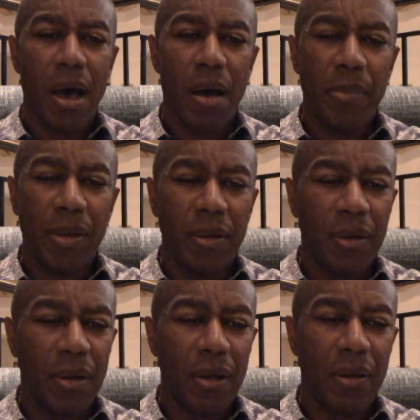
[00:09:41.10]
I
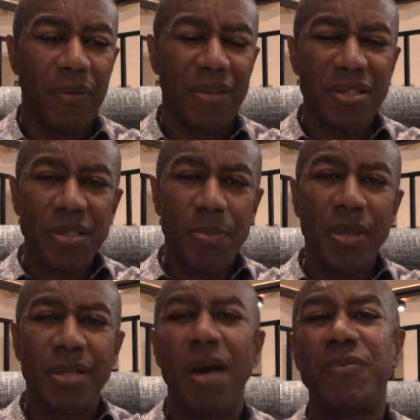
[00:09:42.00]
mean, this has
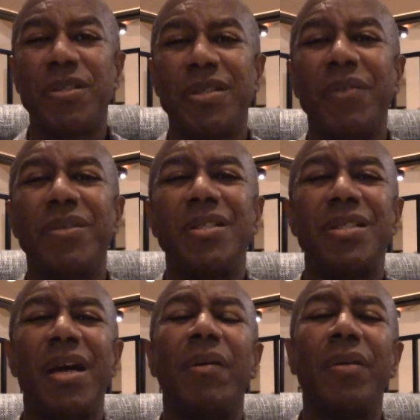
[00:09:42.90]
been tough just even
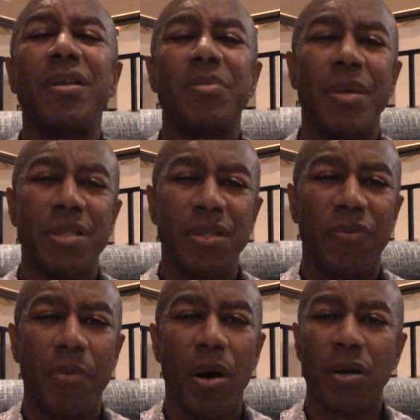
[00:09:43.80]
sharing this message
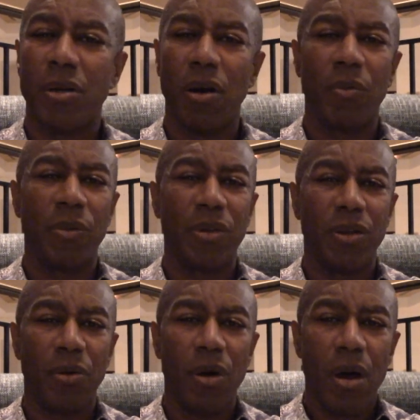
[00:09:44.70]
from heart to heart with
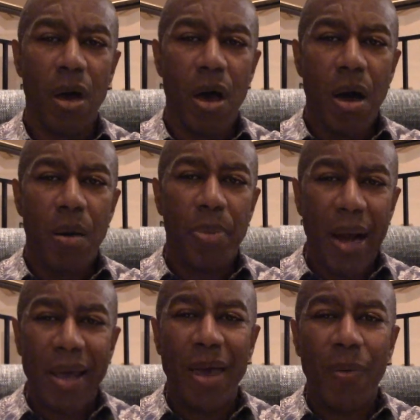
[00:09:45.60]
you. But
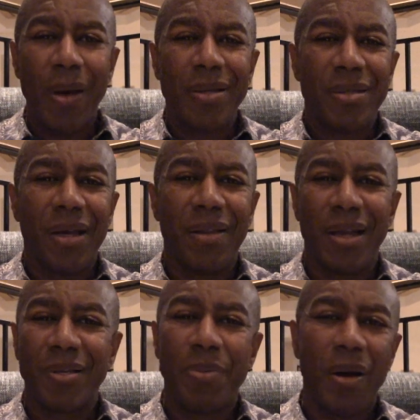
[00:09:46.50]
I can't wait to tell you the
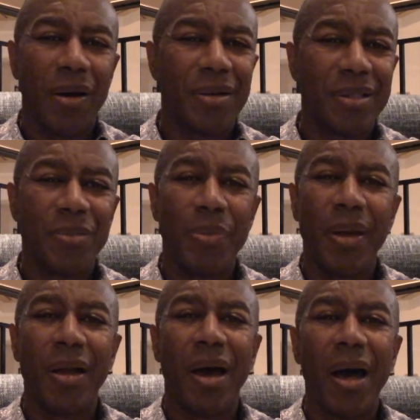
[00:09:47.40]
next part because it's
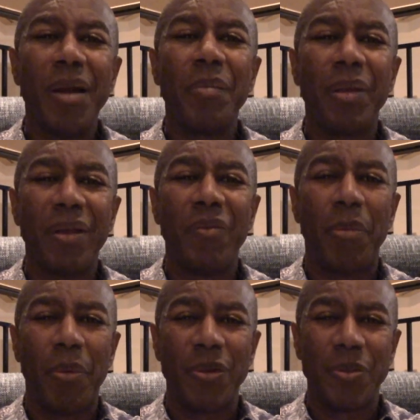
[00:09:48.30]
been
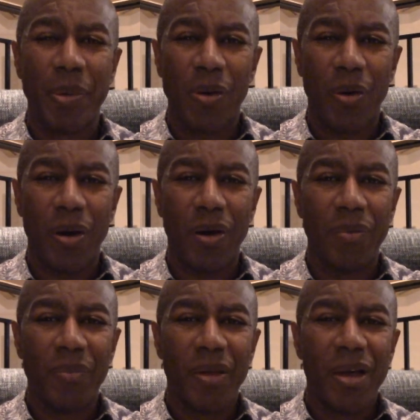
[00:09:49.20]
unbelievable what's been going on.
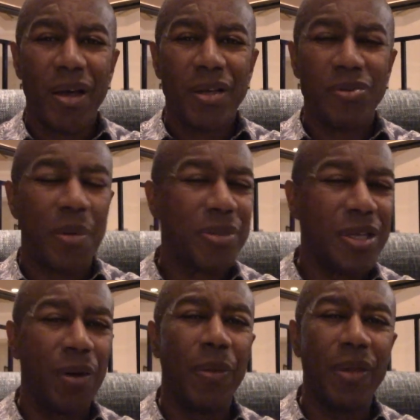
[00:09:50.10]
So I'm going to
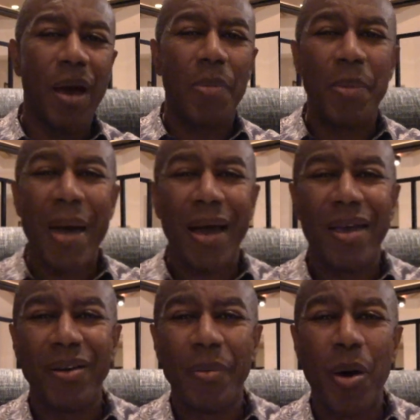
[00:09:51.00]
share it with you. I'll be back
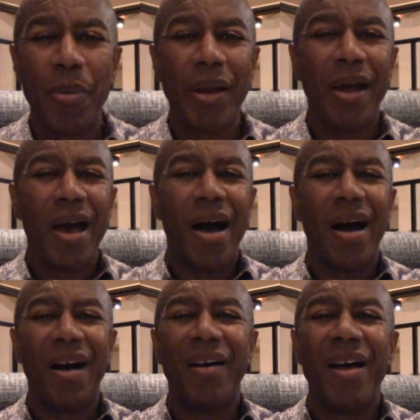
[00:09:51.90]
here in a moment
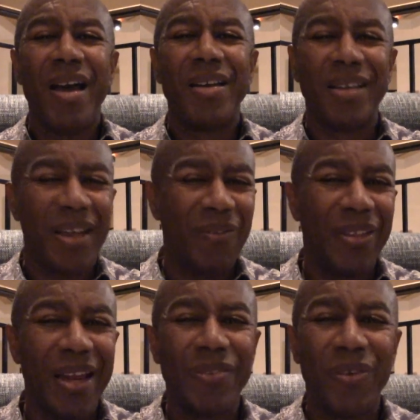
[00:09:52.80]
uh, to give you
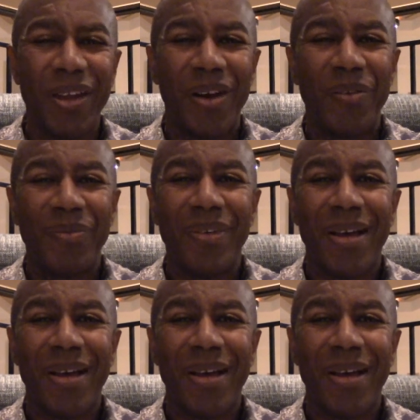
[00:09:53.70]
the next video.